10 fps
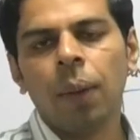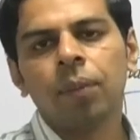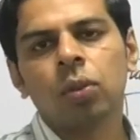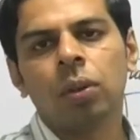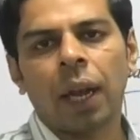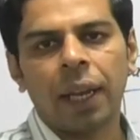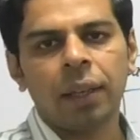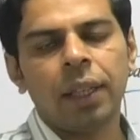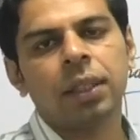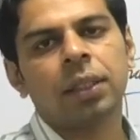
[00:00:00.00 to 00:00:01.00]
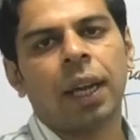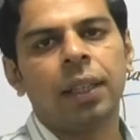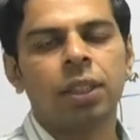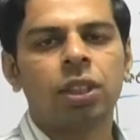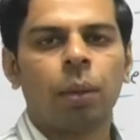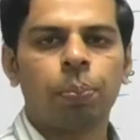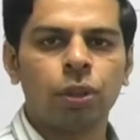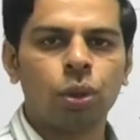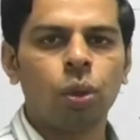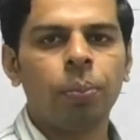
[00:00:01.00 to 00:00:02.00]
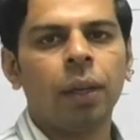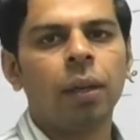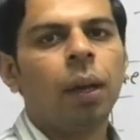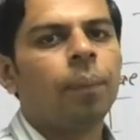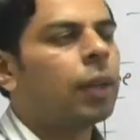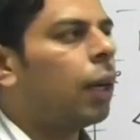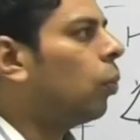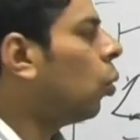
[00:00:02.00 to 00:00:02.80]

So likely the scientists are presuming that most